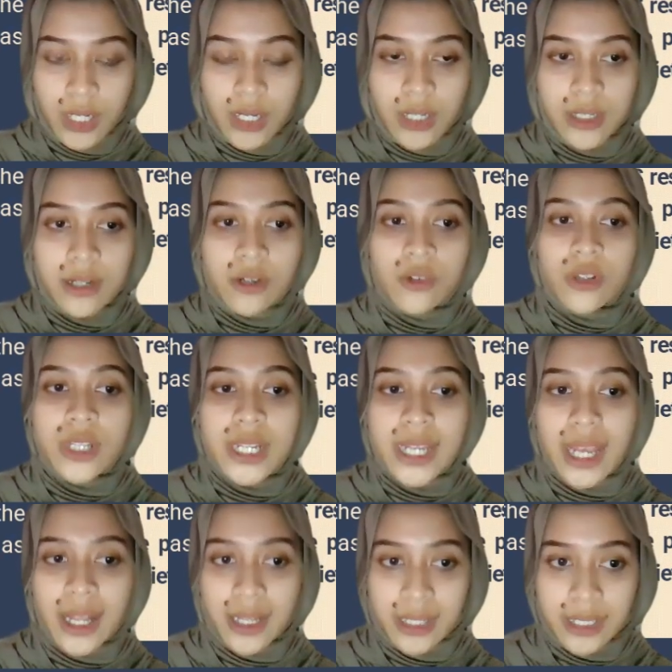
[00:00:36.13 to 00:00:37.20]
The ruling
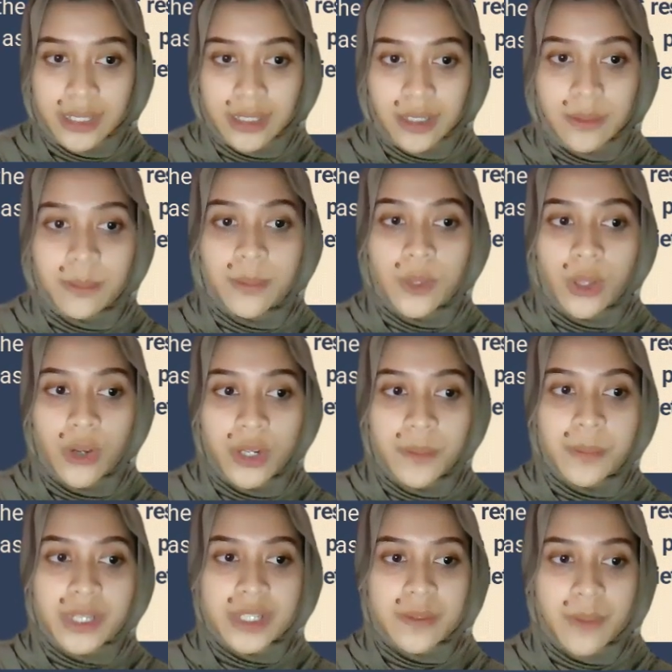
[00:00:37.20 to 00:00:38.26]
elite employed
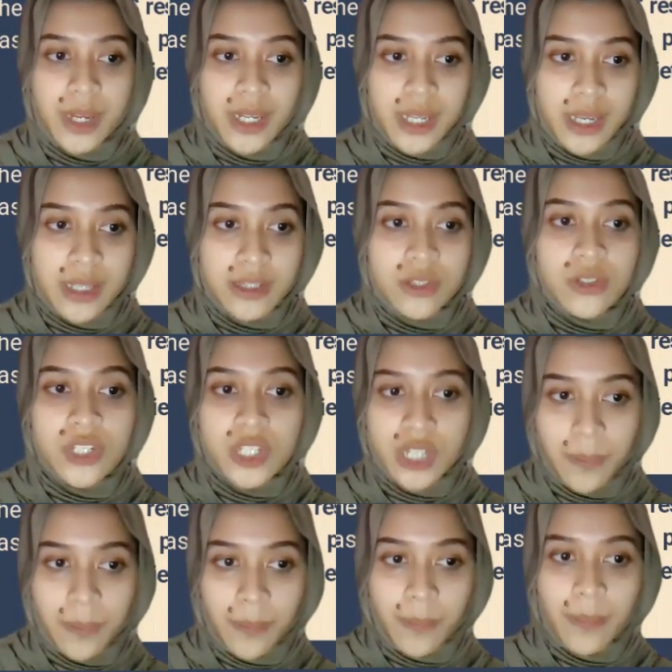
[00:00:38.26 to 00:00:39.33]
mass media to
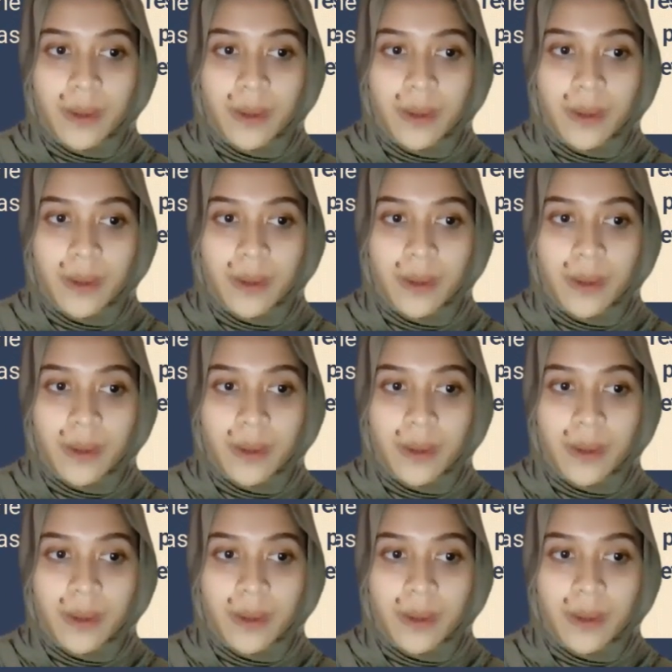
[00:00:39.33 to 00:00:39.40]
shape